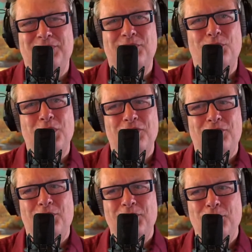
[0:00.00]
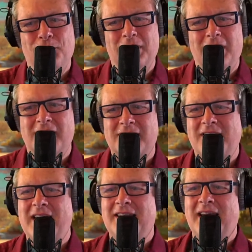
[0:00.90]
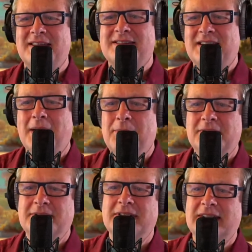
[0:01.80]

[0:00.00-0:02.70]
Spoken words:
We've moved along to that next step.